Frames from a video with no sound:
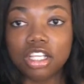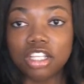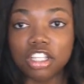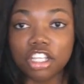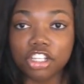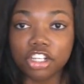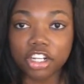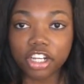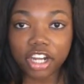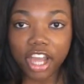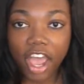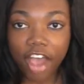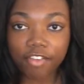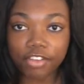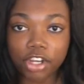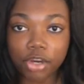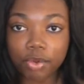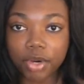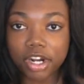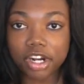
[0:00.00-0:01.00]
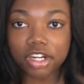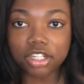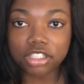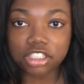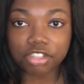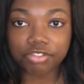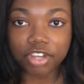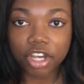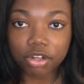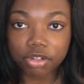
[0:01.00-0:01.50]
then you're gonna have nowhere else
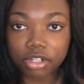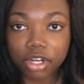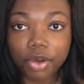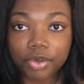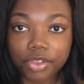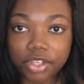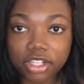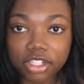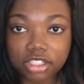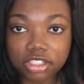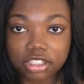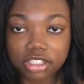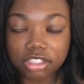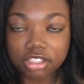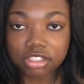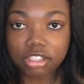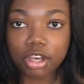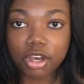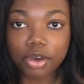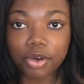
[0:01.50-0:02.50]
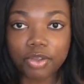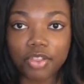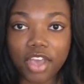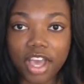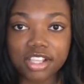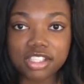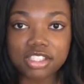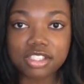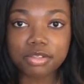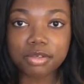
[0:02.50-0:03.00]
to Velcro this. So
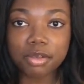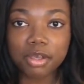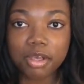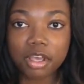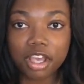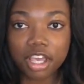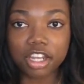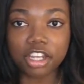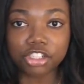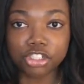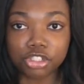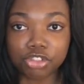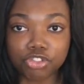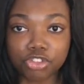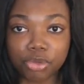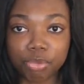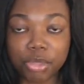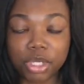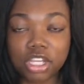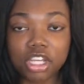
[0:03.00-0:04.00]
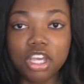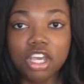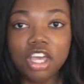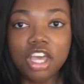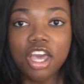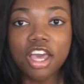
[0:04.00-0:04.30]
that's an issue for me.